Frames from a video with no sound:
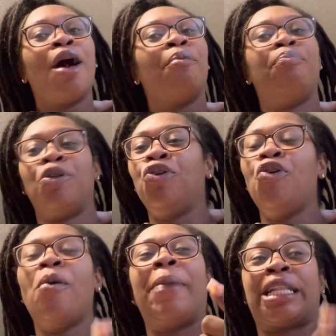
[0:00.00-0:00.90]

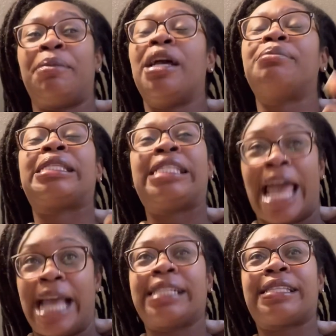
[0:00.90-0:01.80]
Blue about to be
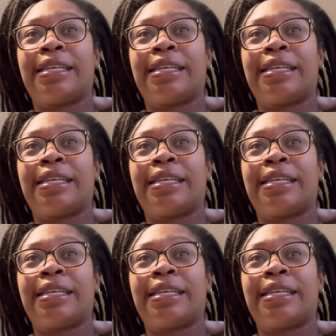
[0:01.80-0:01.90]
upset.